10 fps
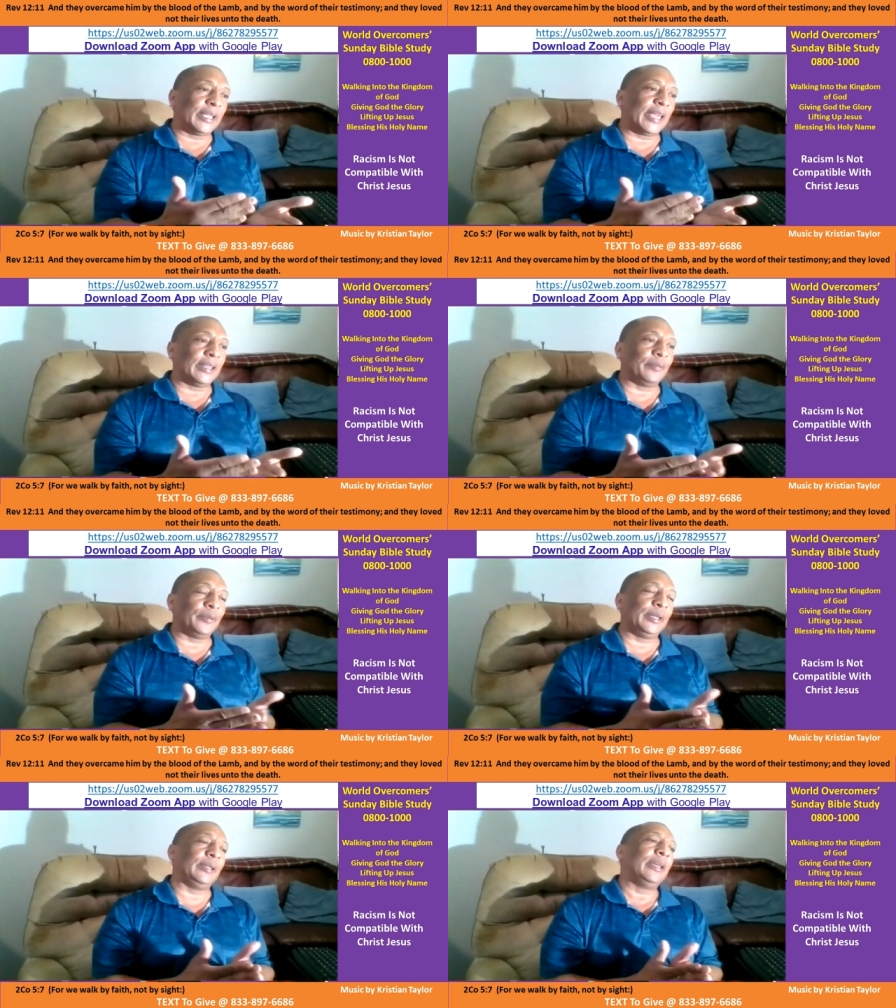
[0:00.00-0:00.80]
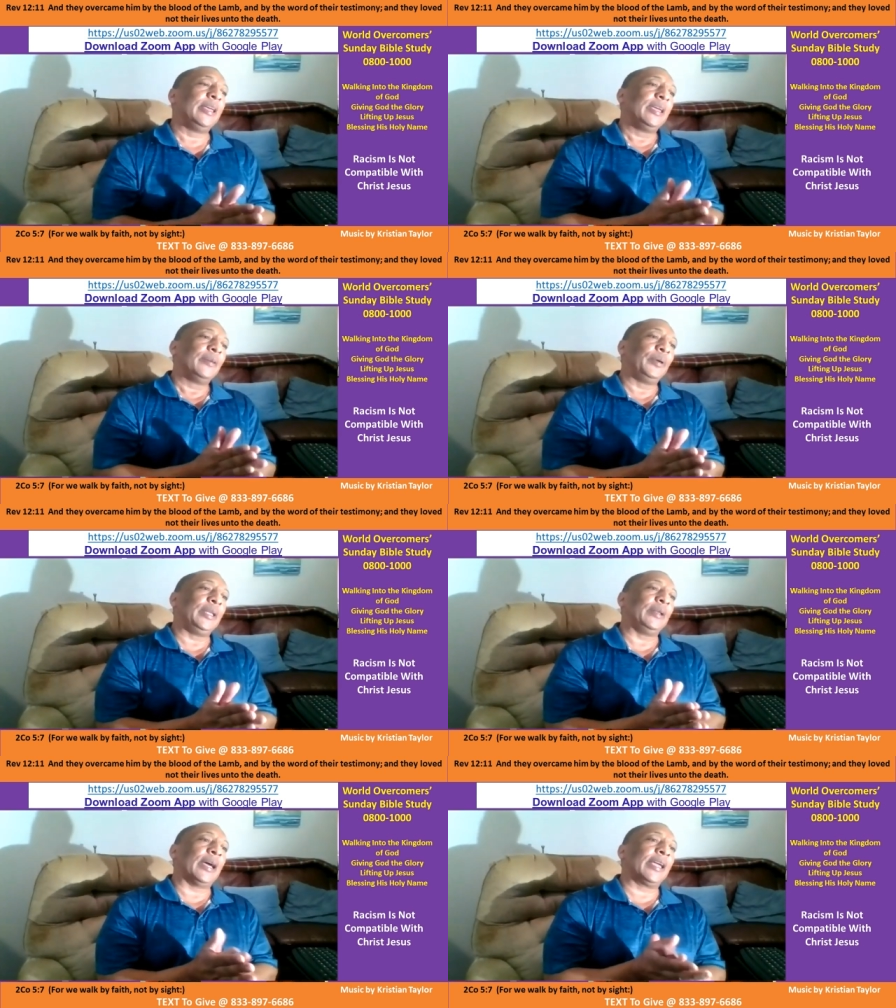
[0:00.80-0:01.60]
at it, we
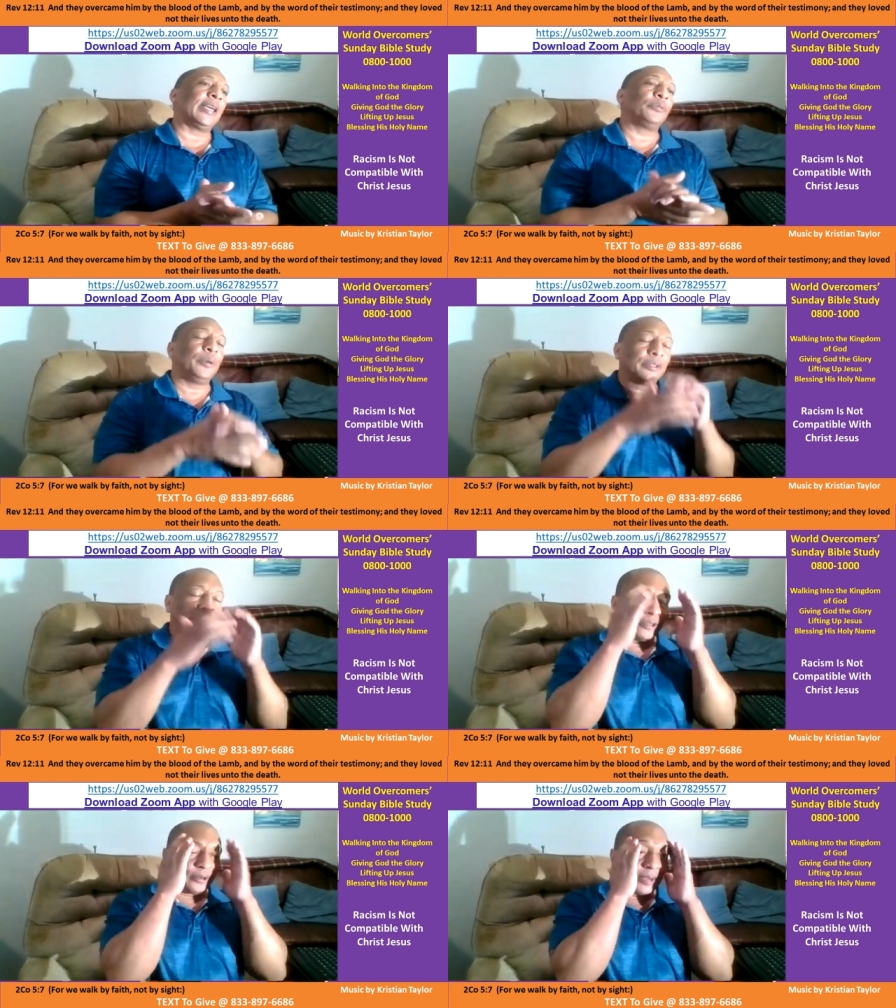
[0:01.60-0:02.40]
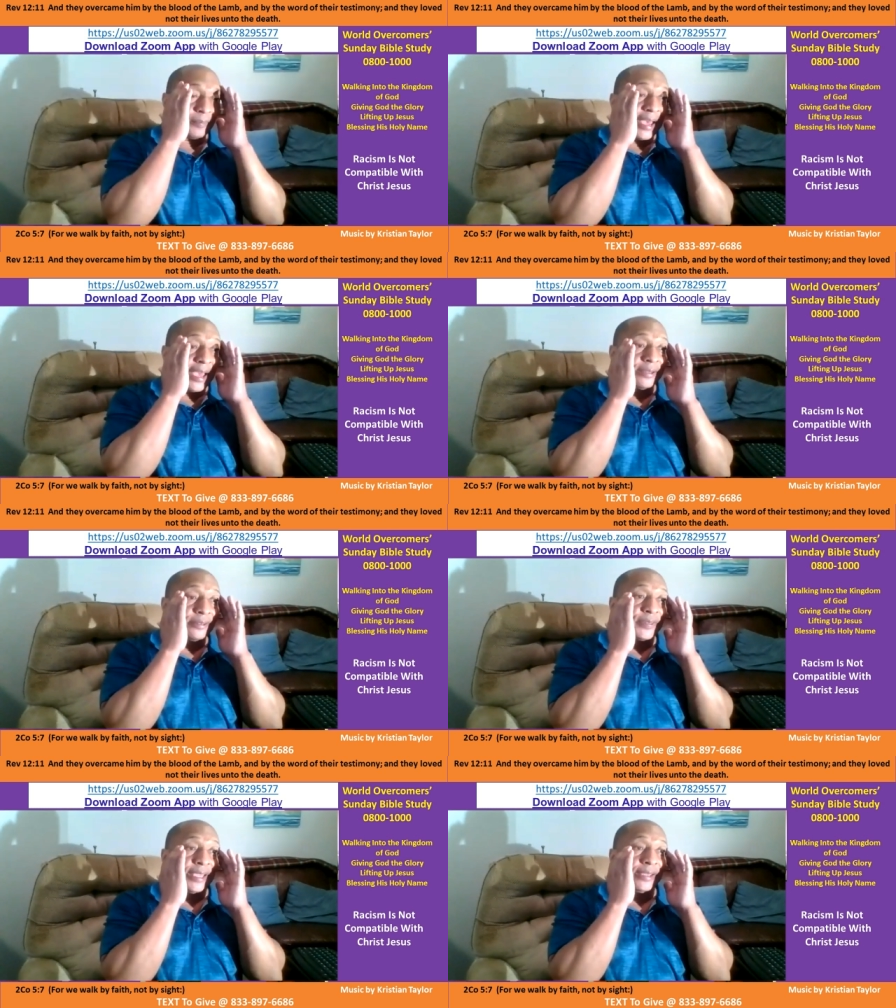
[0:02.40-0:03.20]
we I guess we were screwing our mind
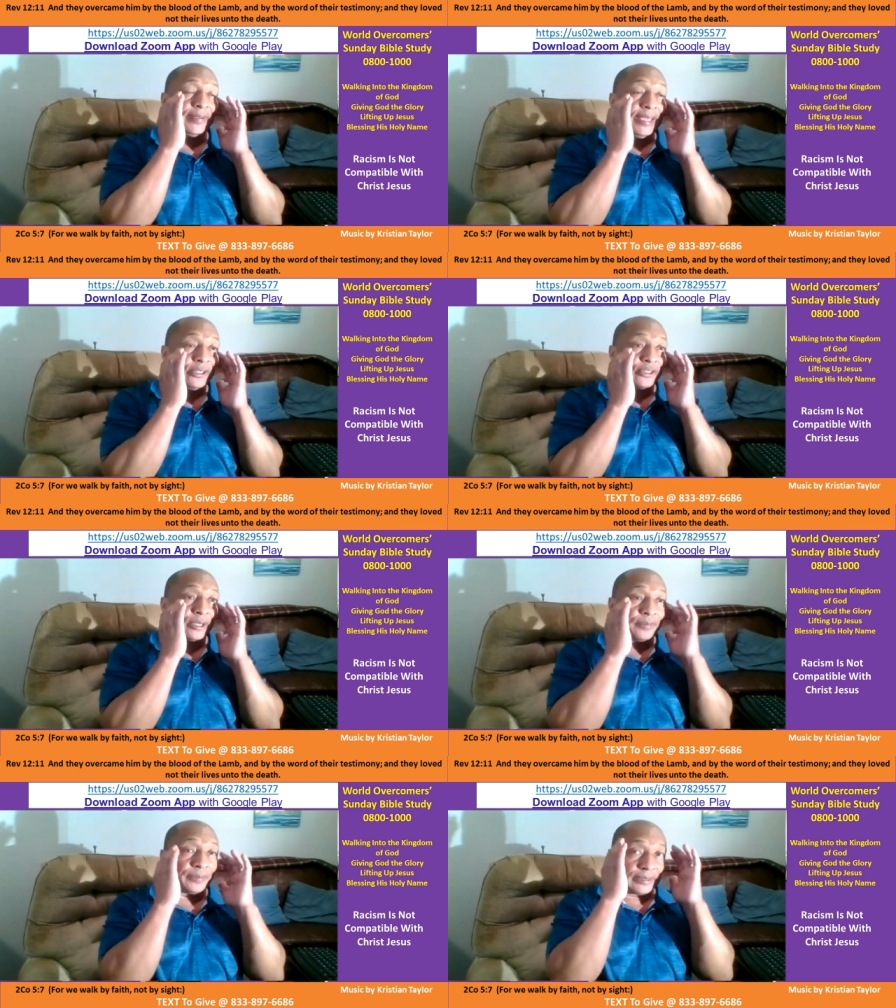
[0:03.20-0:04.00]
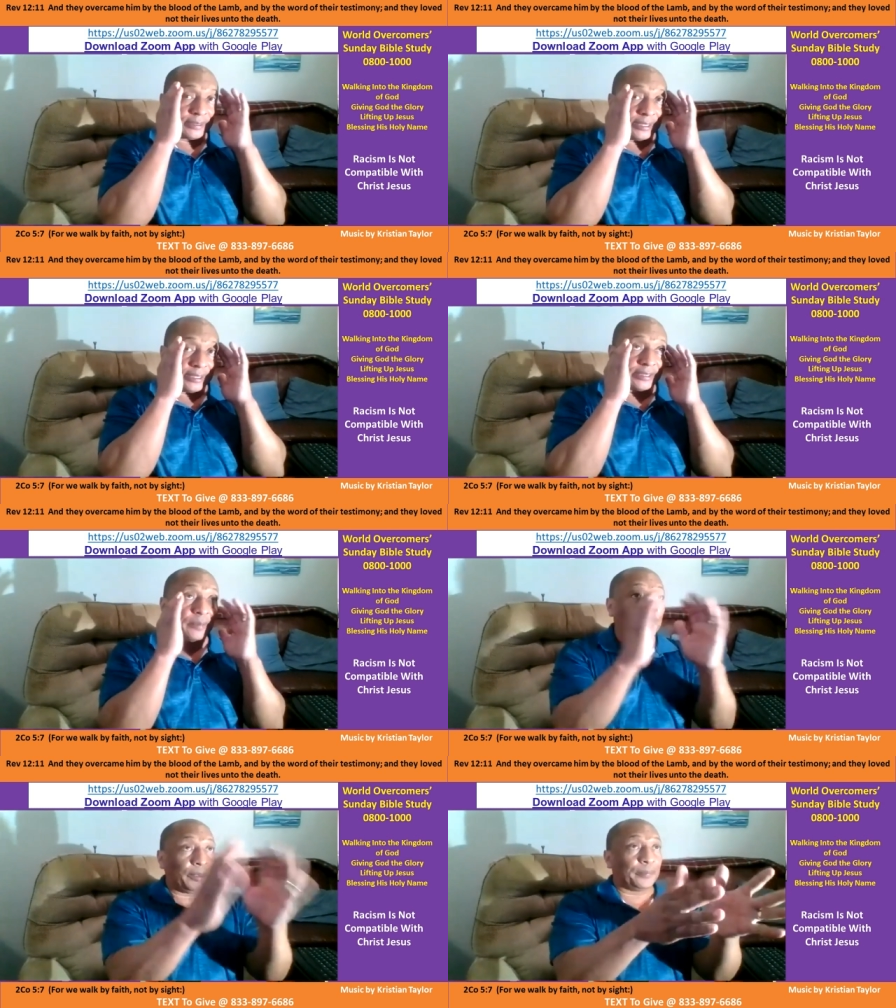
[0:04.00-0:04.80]
of thinking Egypt and
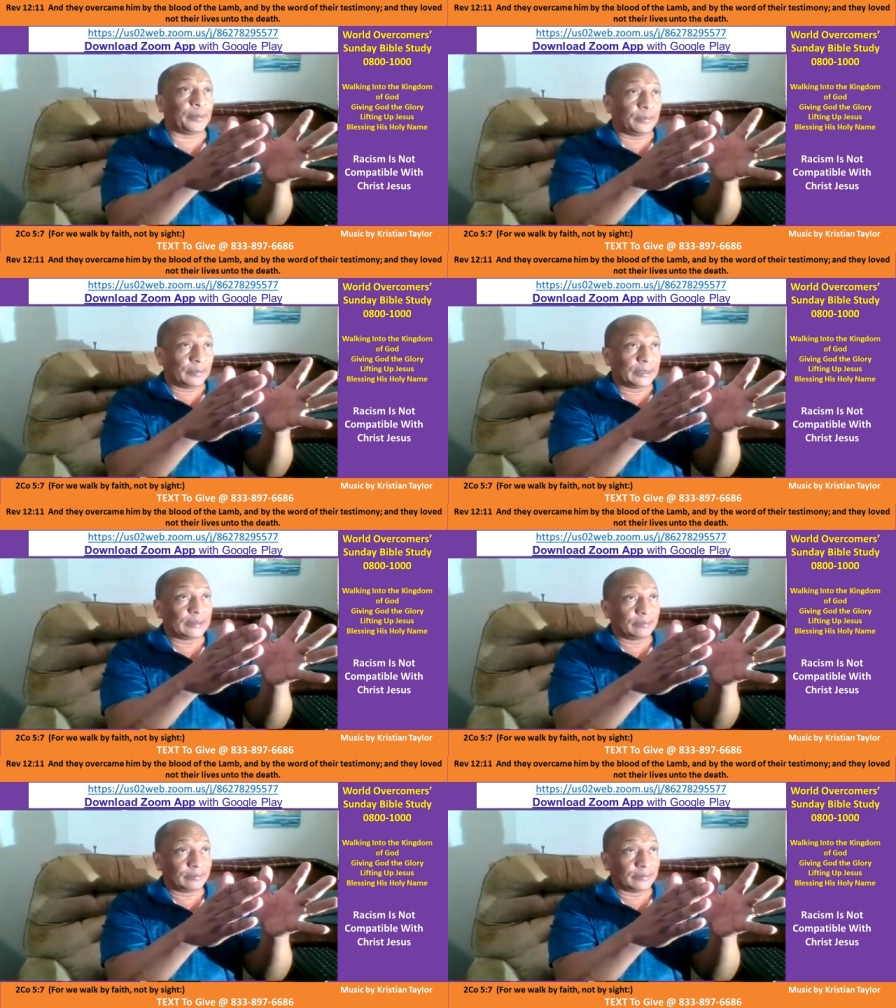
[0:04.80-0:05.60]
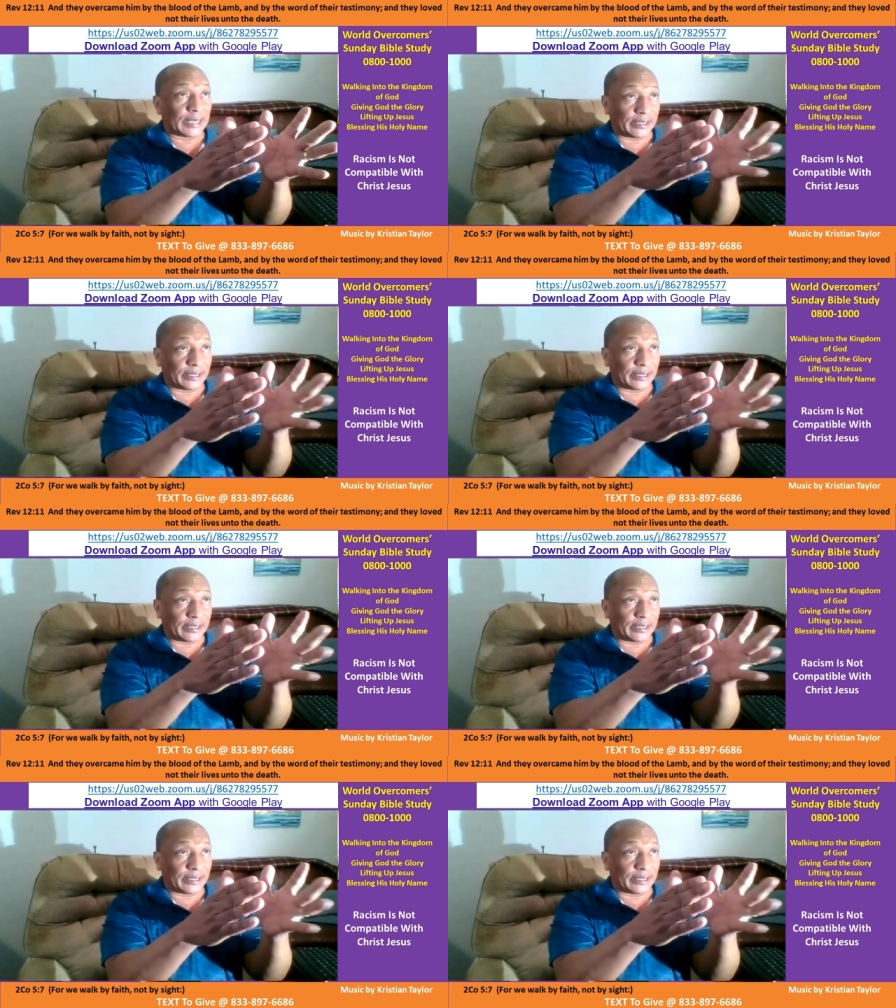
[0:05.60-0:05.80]
some people, not